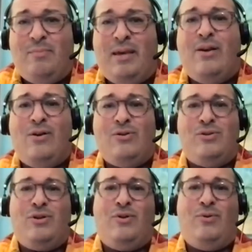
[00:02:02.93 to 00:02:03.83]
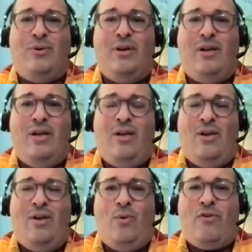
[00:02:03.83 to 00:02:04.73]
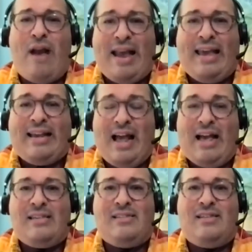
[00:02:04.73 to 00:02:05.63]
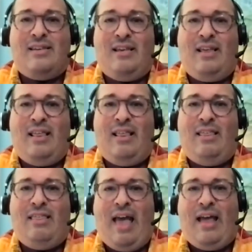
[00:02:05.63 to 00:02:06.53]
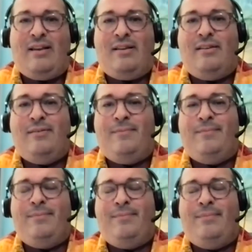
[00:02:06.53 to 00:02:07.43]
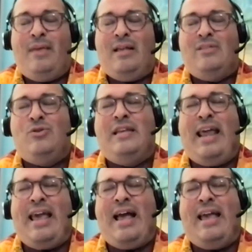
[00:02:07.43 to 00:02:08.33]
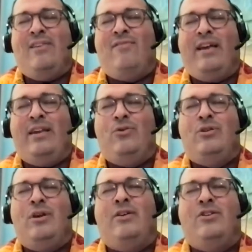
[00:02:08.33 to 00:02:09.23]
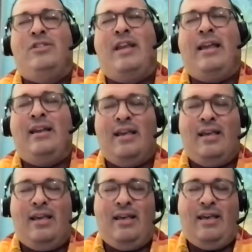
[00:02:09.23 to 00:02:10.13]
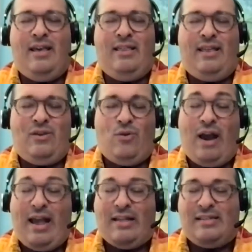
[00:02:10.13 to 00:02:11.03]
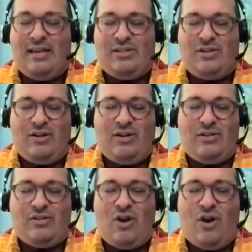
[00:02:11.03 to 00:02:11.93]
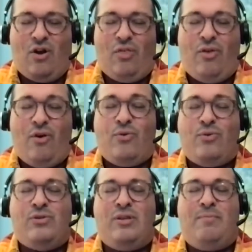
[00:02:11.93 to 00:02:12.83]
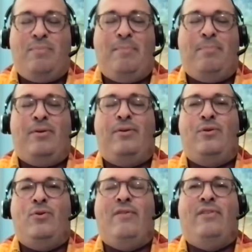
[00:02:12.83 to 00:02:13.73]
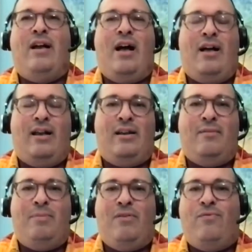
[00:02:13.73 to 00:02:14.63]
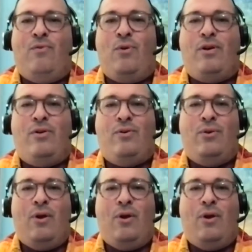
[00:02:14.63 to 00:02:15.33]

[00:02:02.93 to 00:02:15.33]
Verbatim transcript: be close to. We recognize that. And so today I invite you to understand that your ancestors are those people who have gone before you,